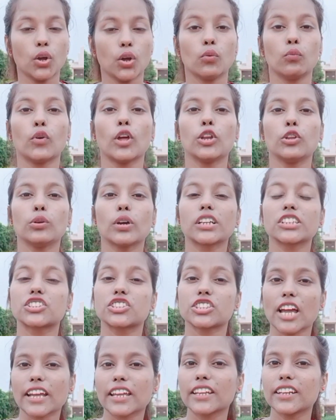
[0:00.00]
when you are
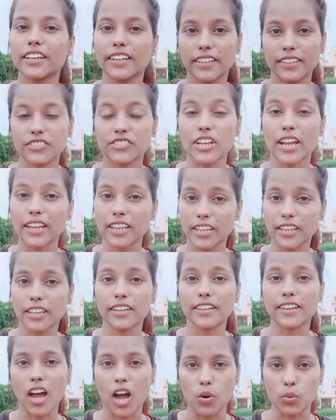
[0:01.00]
checking it, checking it
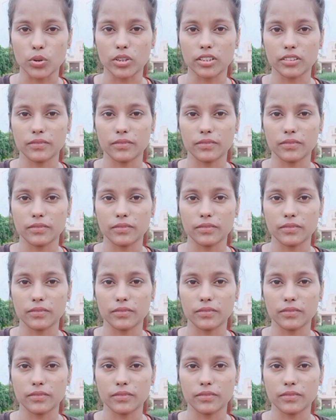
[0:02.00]
out.